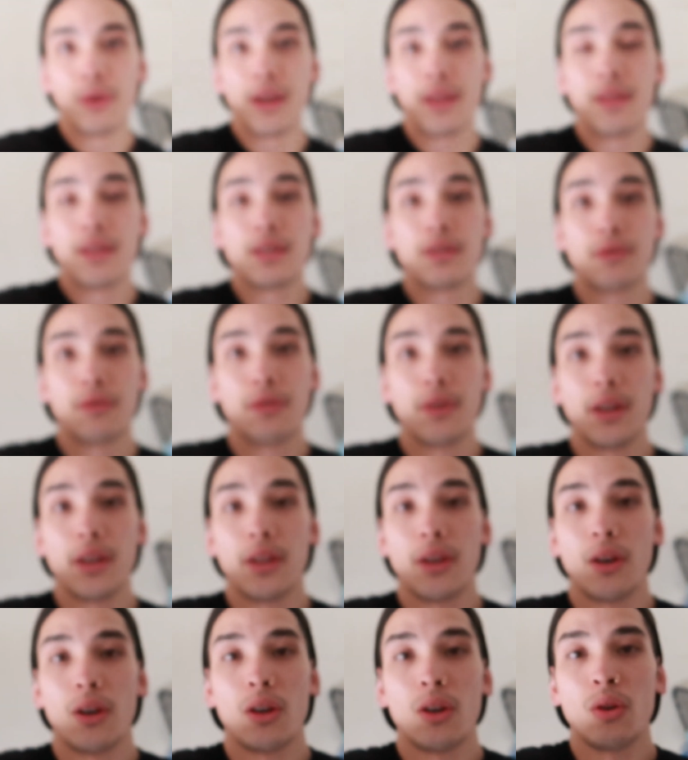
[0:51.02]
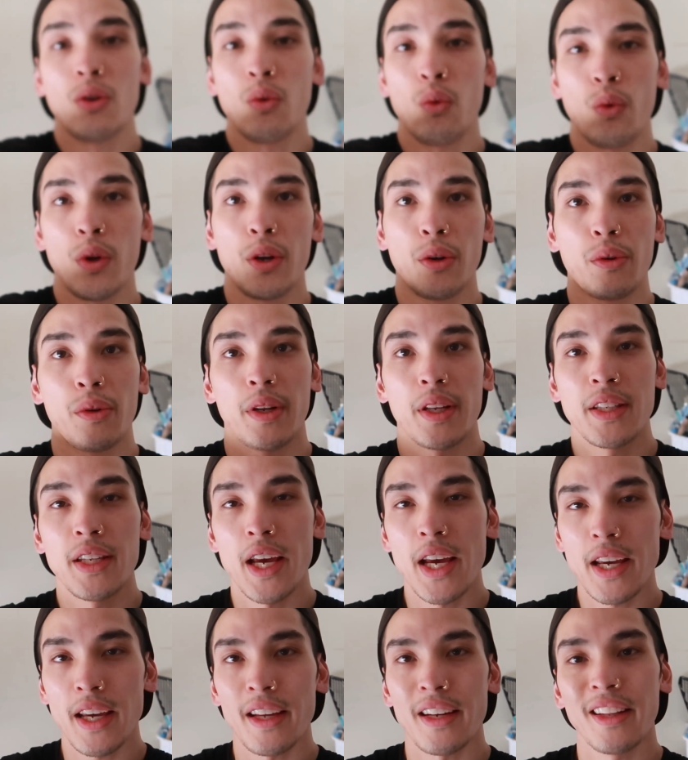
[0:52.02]
in this video, we are going to
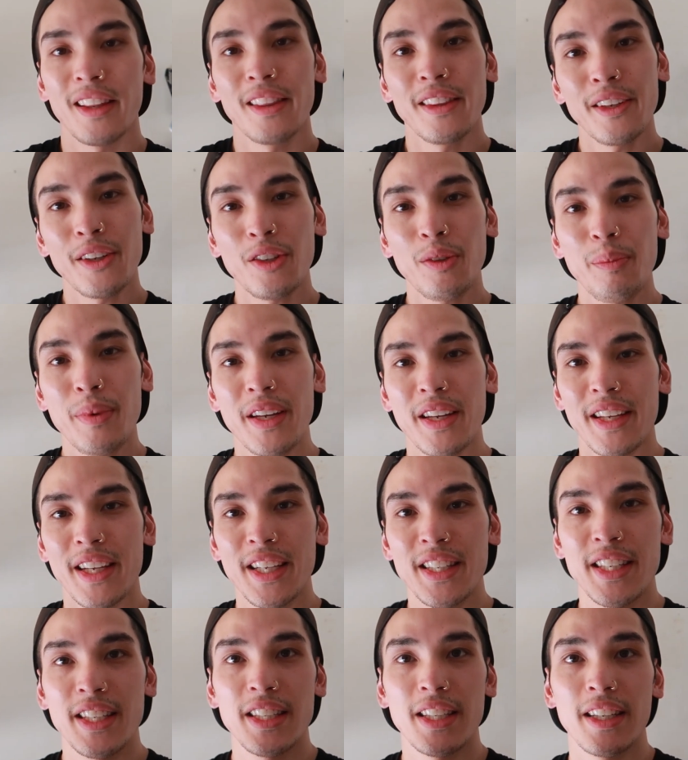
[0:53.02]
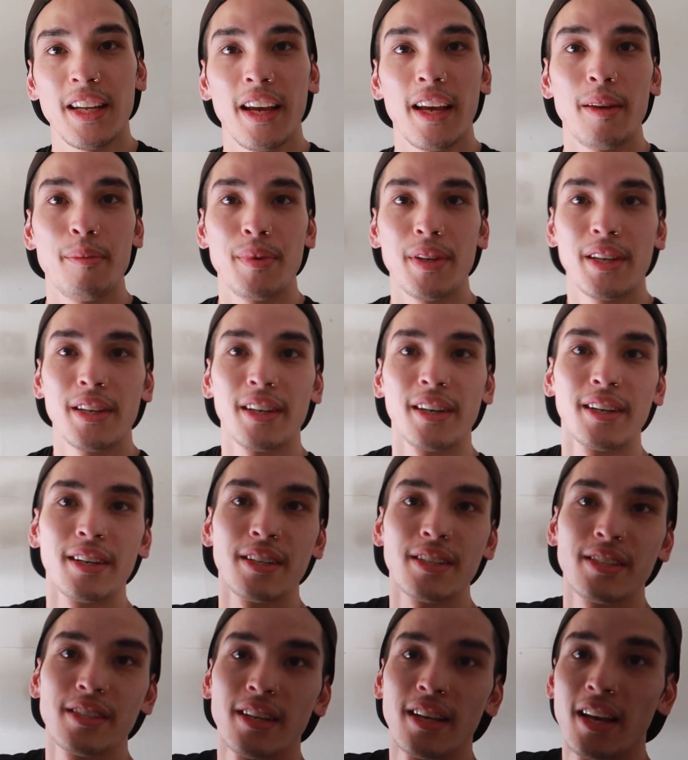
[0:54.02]
take it a little bit easy today
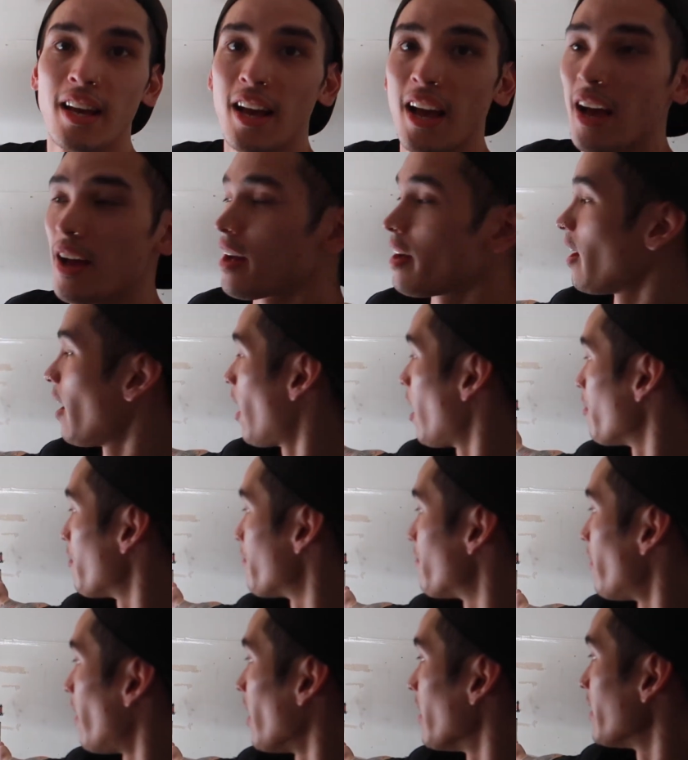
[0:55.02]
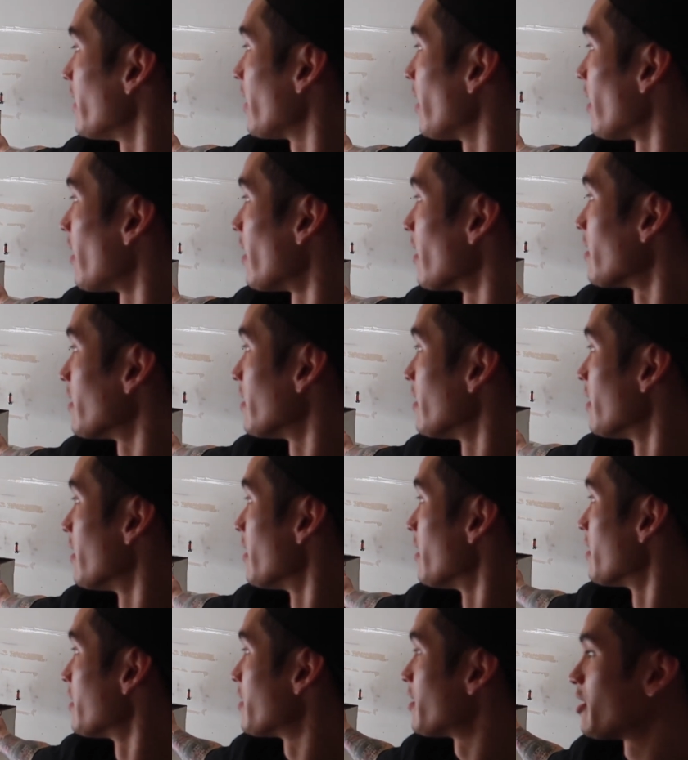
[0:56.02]
because I finally got
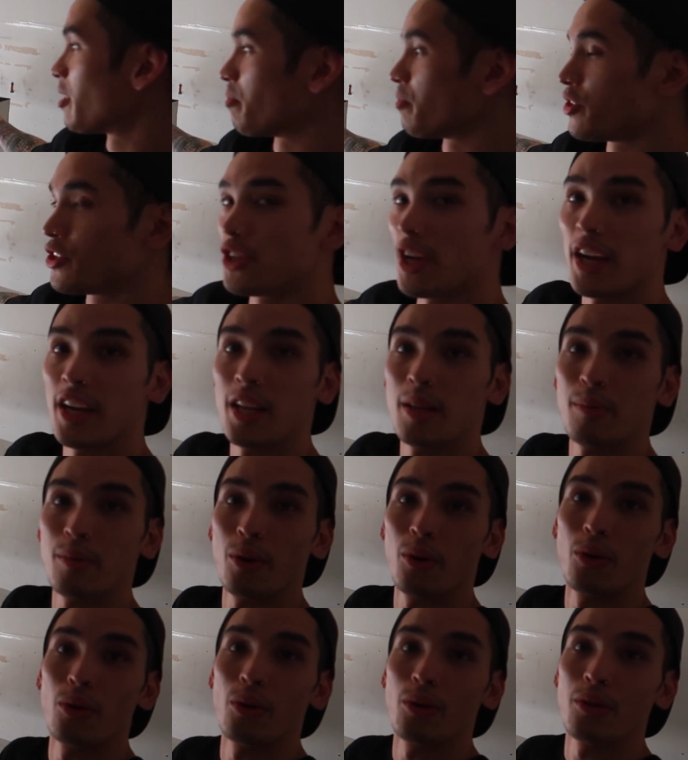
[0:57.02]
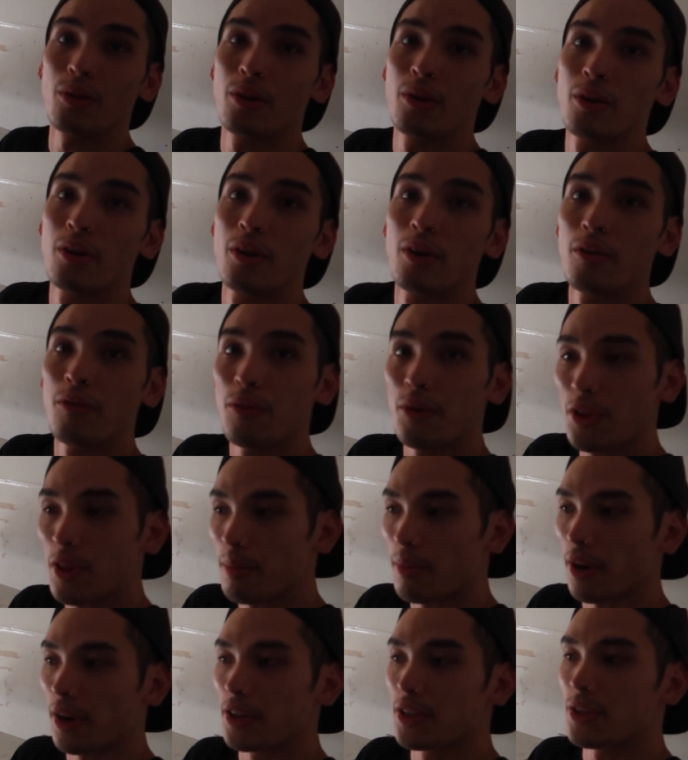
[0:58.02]
some JDM gold for the
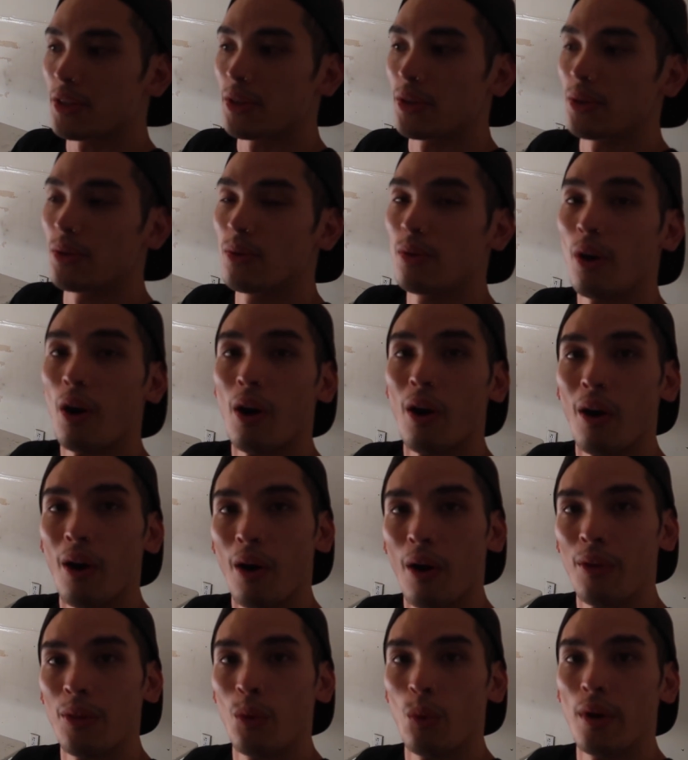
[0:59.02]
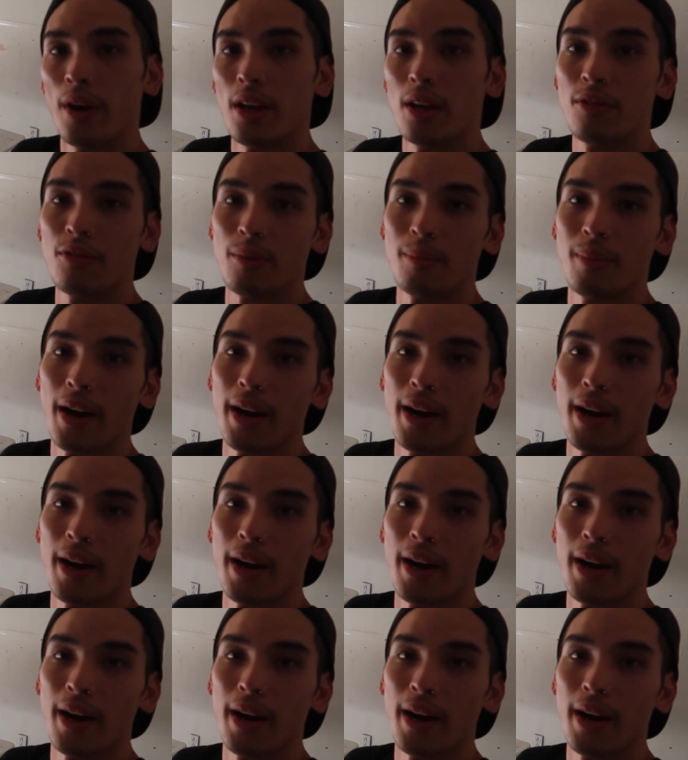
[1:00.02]
Mark II all the way from